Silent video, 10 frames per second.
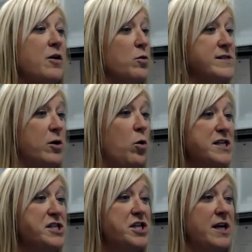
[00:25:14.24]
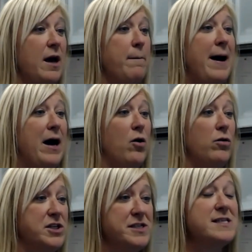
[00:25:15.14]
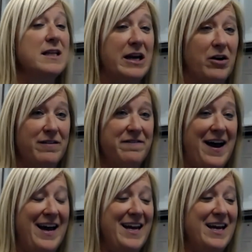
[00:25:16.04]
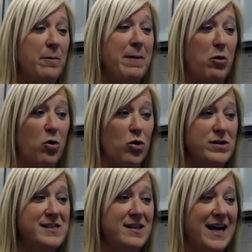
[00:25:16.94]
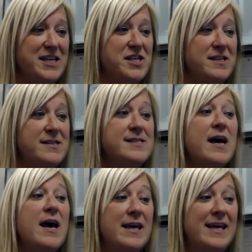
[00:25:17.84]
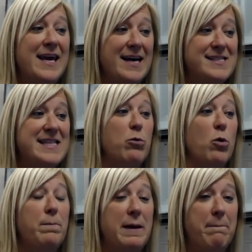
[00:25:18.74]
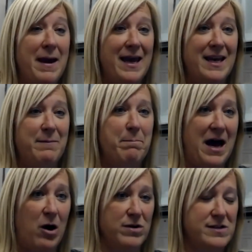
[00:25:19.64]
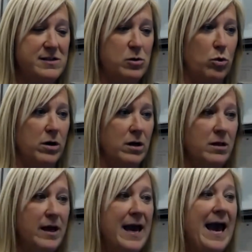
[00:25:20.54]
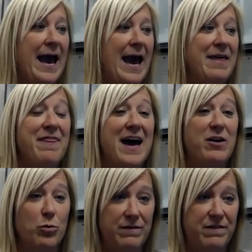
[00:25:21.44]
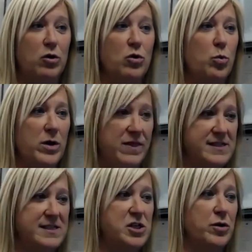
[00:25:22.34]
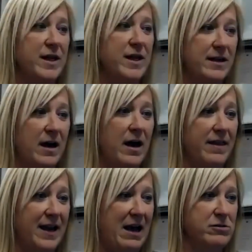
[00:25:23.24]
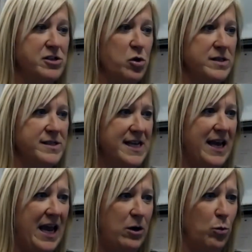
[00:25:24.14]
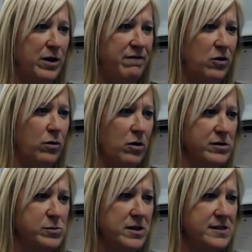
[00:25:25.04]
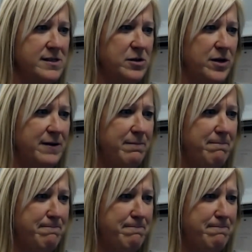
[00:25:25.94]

There was a question about just clarifying about course selections. yes, they will be made in Power School and then reviewed with the student. The counselor will sit and review those with the student.